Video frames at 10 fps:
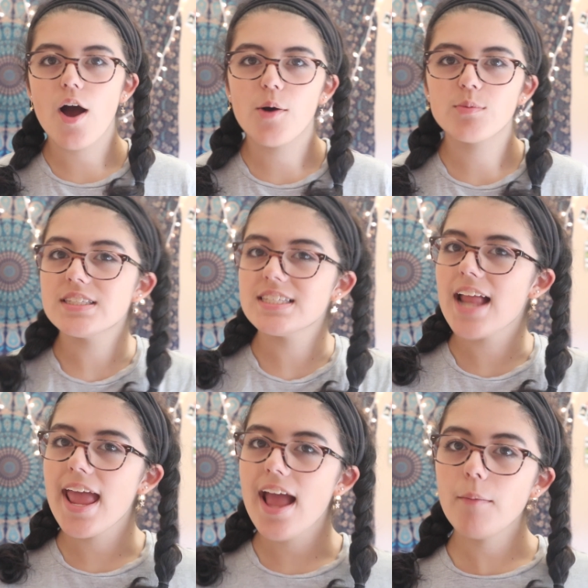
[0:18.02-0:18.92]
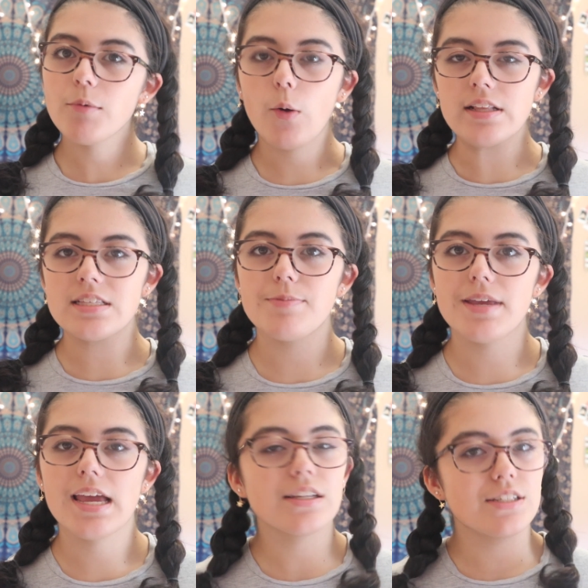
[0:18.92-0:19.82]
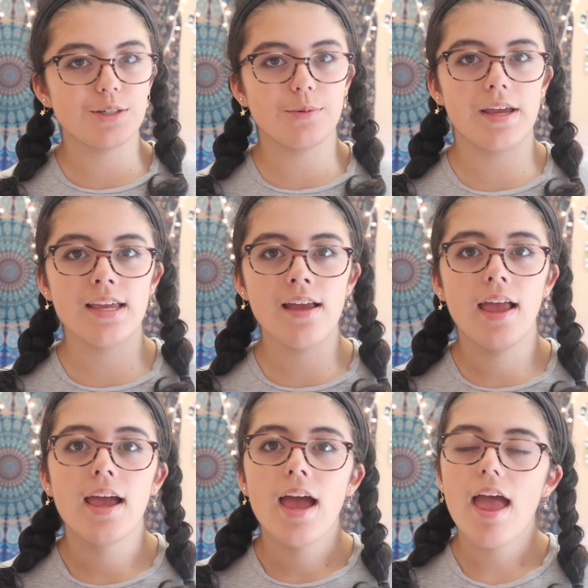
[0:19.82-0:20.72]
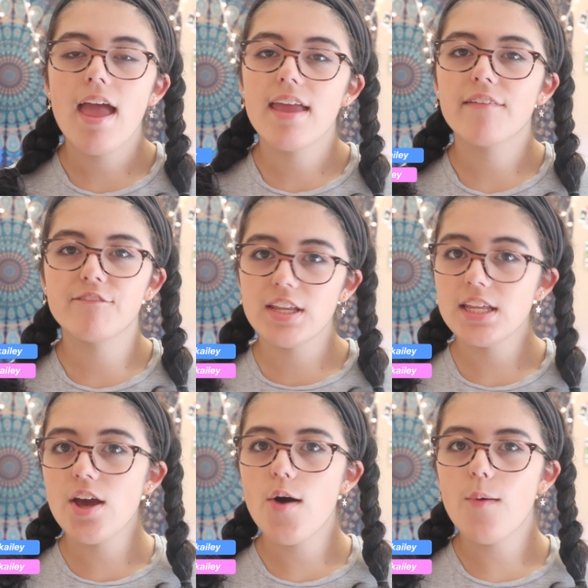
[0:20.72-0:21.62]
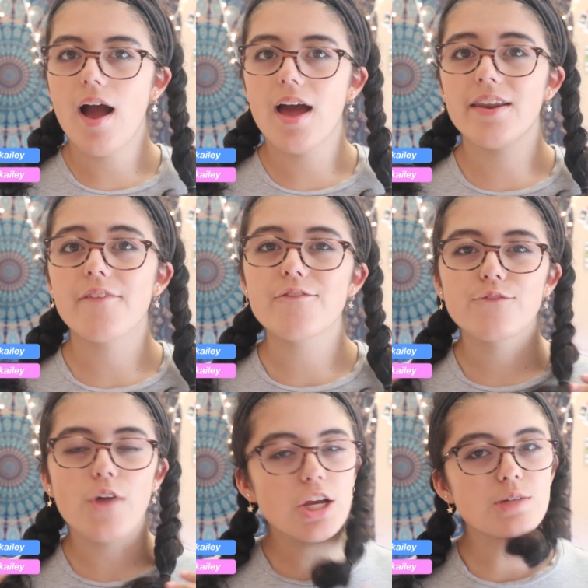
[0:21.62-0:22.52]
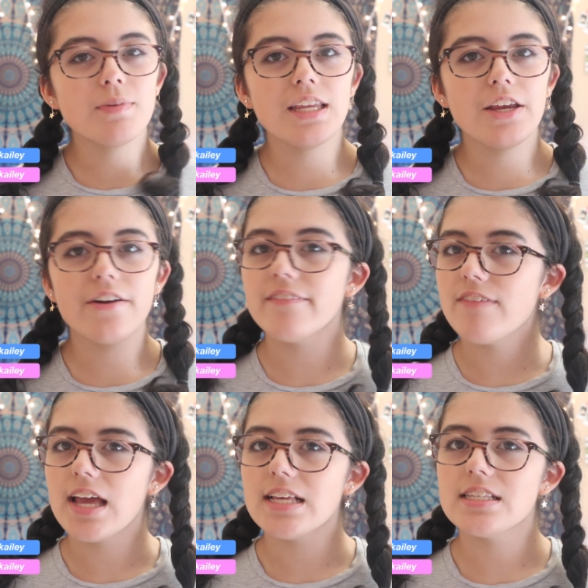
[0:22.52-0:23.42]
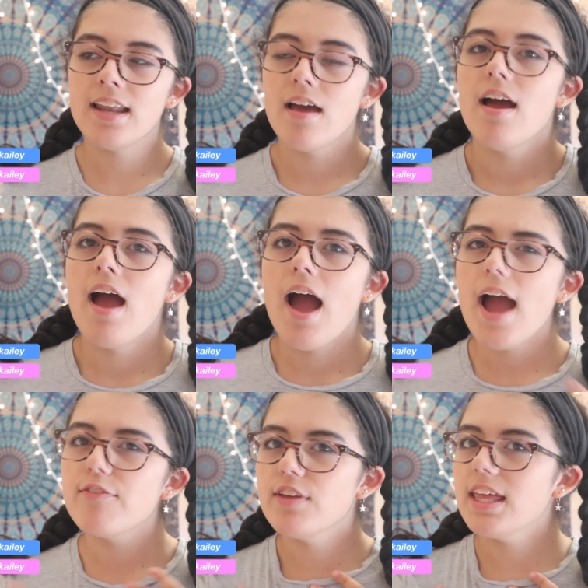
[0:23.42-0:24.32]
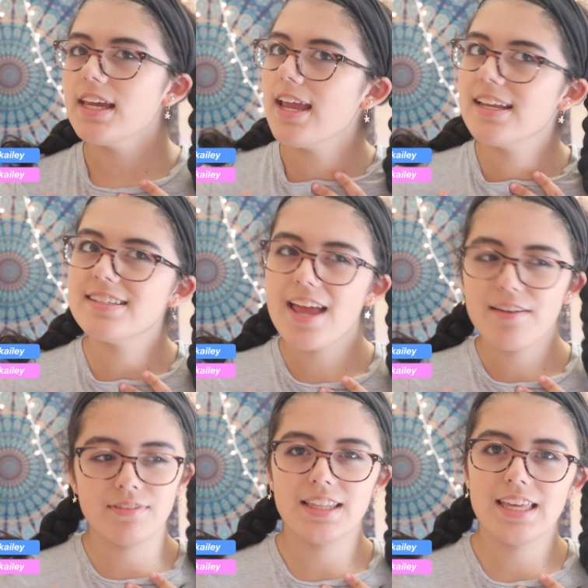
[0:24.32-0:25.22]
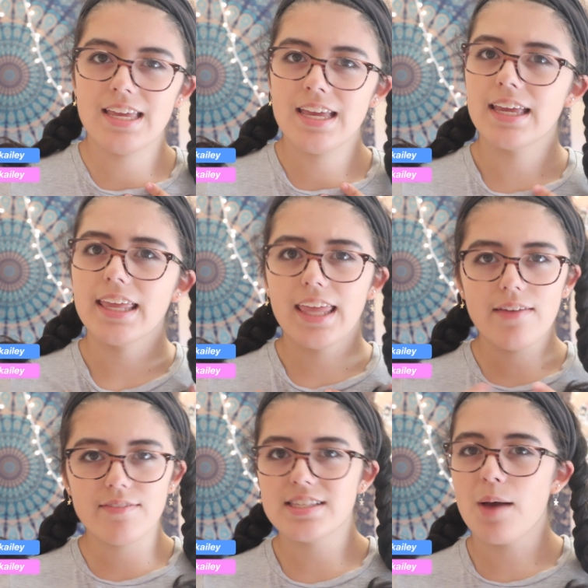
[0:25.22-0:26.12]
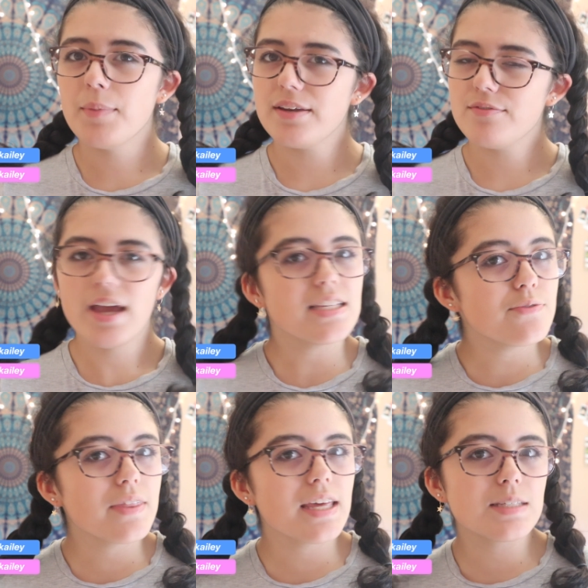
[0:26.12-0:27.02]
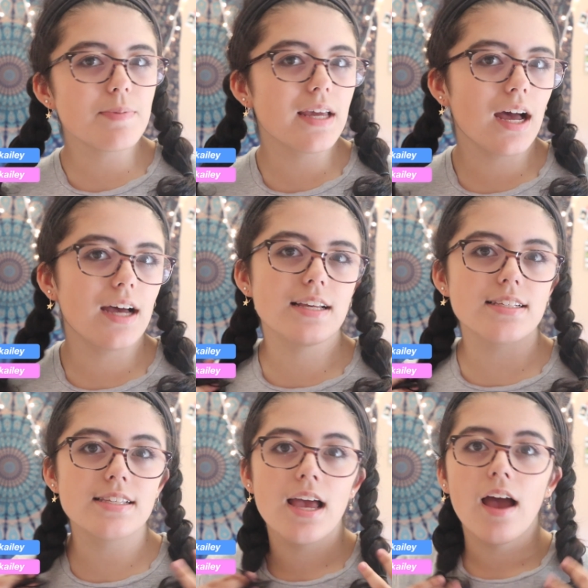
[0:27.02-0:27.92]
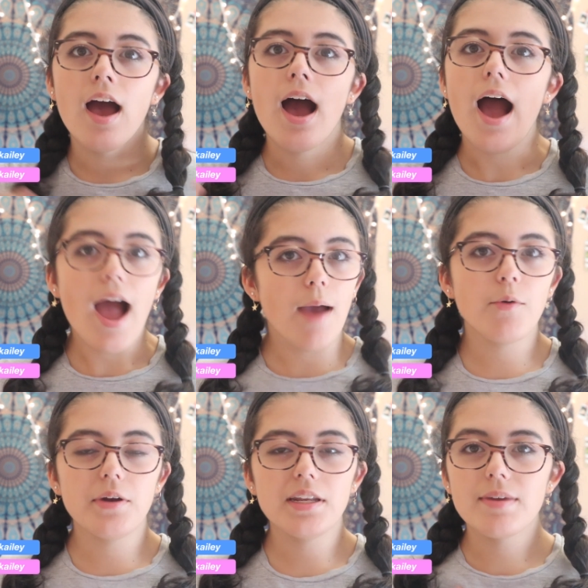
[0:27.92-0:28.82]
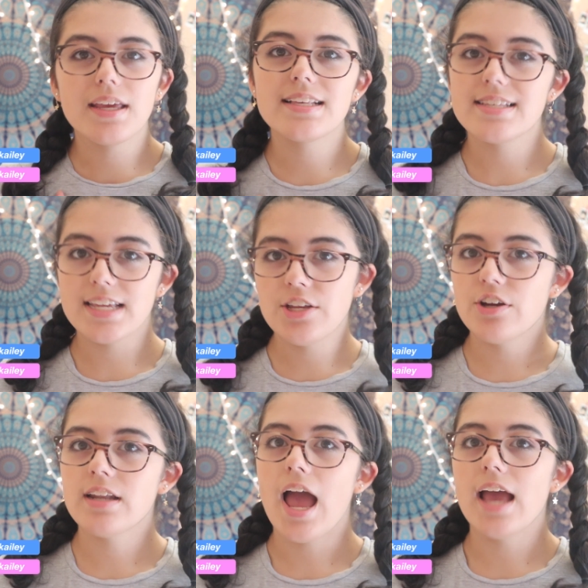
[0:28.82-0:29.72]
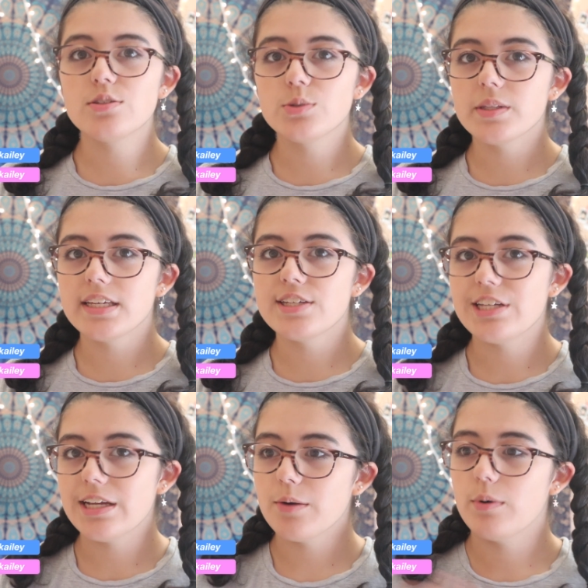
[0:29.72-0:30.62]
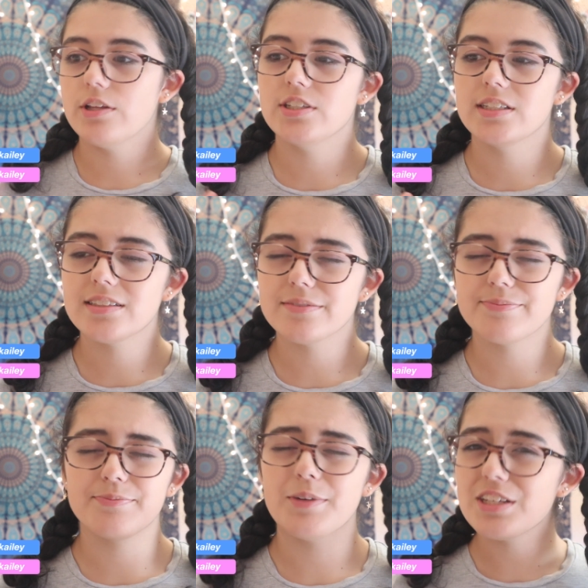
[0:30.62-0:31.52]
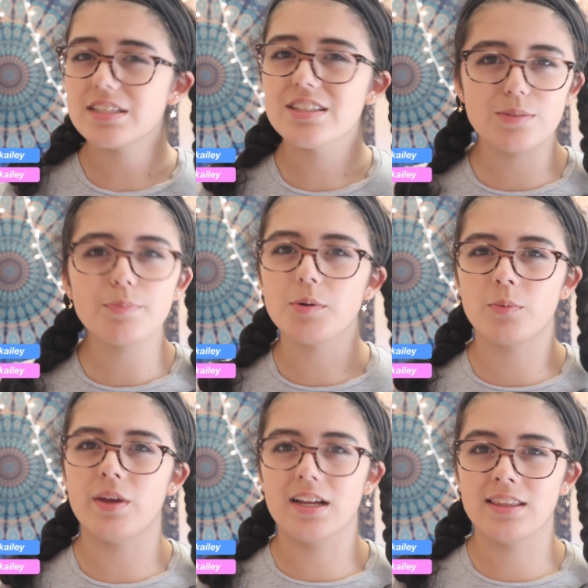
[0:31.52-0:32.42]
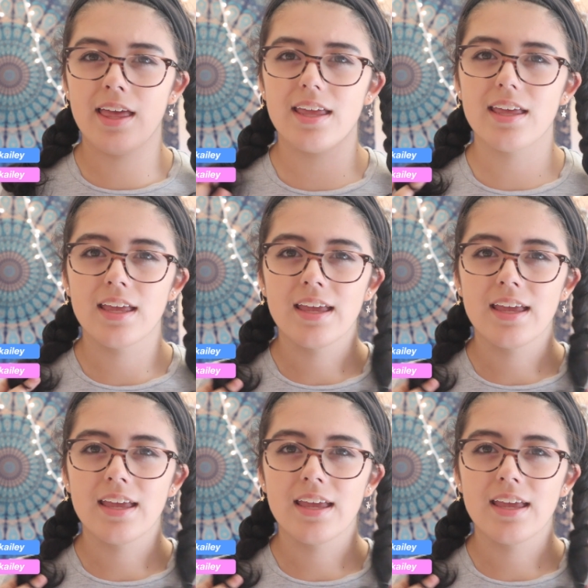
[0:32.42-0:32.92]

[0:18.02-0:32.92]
so today I'm going to be doing a video on freshman year advice. I feel like I can definitely give some advice for this because I'm going to be a senior in high school this year, which is which is super weird. Like